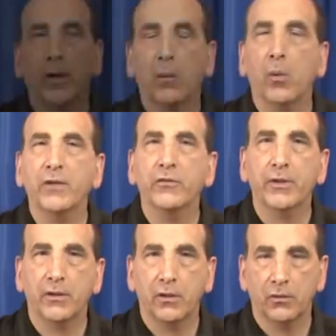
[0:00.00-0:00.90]
I want you
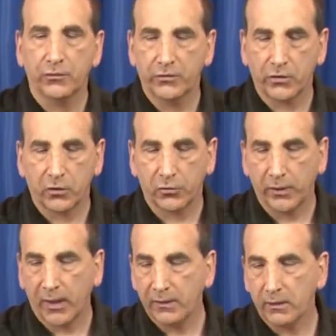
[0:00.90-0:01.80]
to do is to
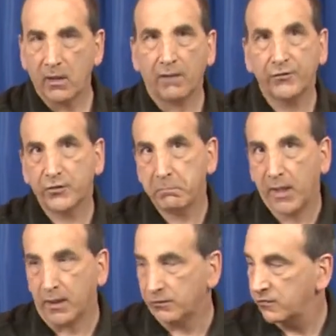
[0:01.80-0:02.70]
create enough
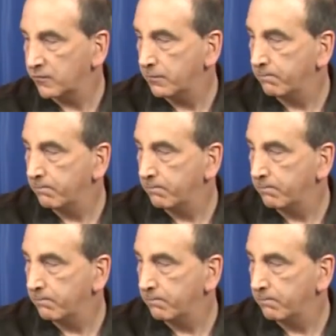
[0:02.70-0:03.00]
space